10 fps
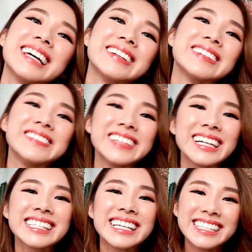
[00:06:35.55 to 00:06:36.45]
I don't know if you
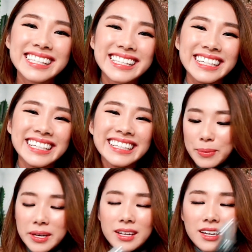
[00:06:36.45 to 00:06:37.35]
guys can see,
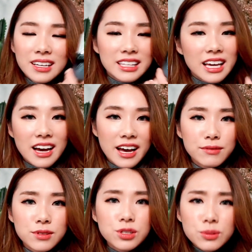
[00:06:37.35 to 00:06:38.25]
but yeah, I
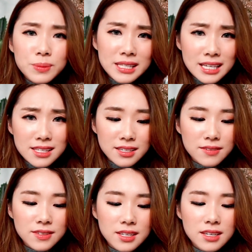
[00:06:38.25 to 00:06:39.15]
have super
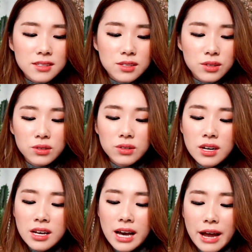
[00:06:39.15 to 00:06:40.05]
sensitive skin, so
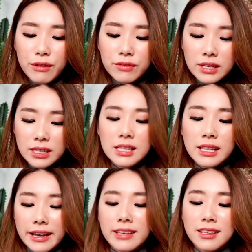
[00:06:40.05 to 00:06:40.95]
I really
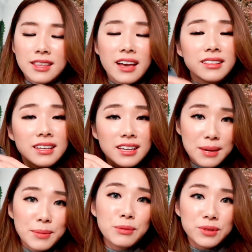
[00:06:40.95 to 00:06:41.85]
like it that they
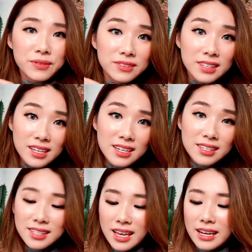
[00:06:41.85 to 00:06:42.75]
came out with this,